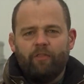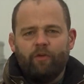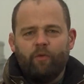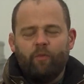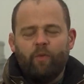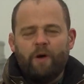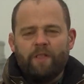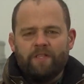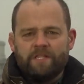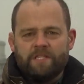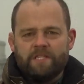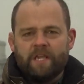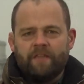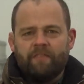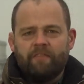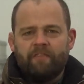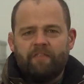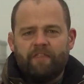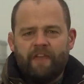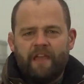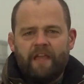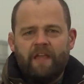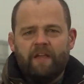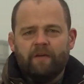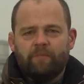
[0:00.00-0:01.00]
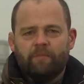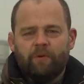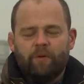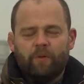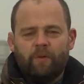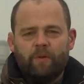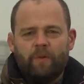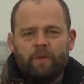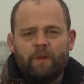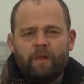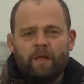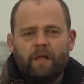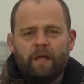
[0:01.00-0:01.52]
the once
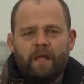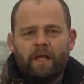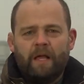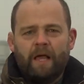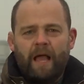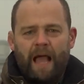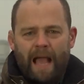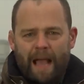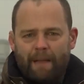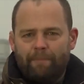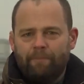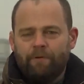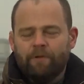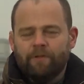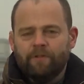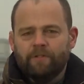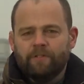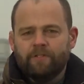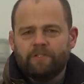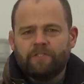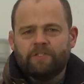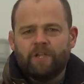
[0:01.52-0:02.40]
unthinkable happened.